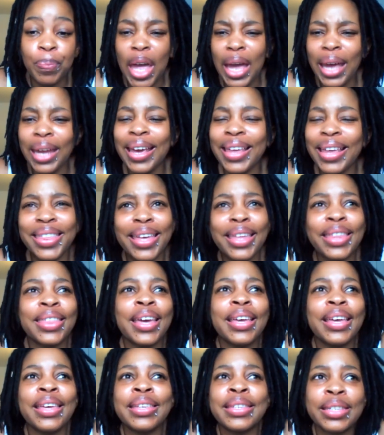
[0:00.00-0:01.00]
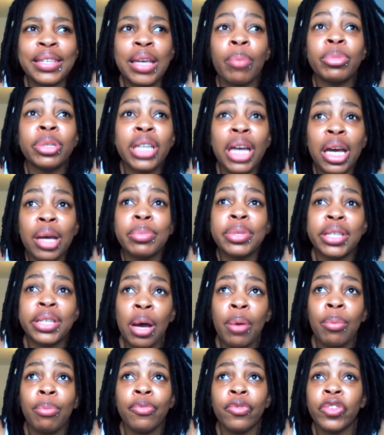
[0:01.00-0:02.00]
and I think there is sometimes
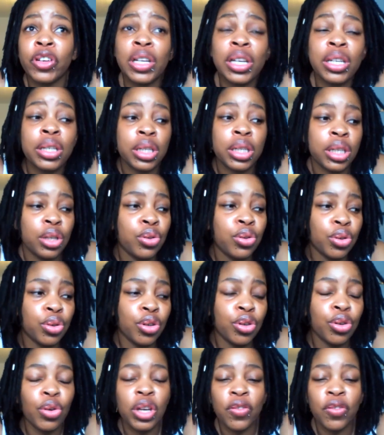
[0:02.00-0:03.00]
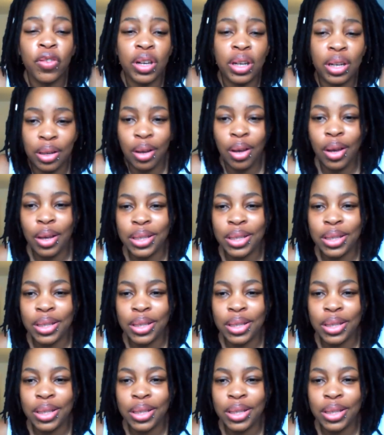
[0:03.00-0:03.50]
some validity to you know even